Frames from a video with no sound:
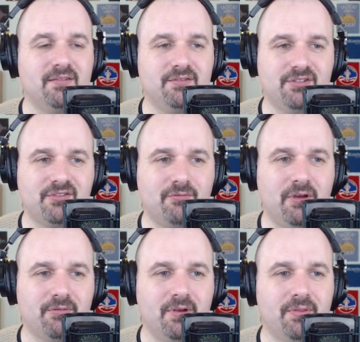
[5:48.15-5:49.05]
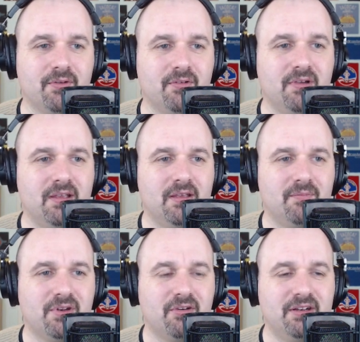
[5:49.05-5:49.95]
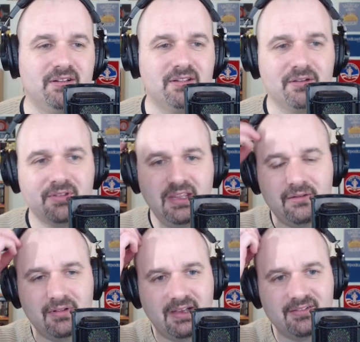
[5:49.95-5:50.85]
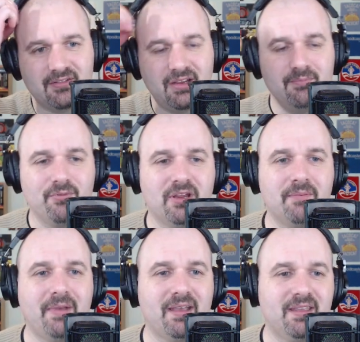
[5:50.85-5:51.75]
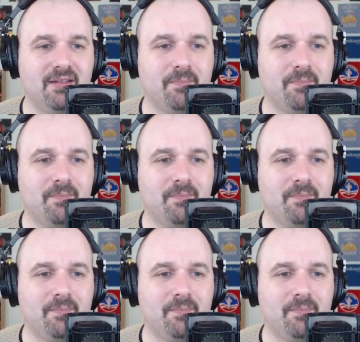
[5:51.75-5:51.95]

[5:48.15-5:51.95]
Just quick run through. I'm going to go ahead and clear the equalizer and bring it back in.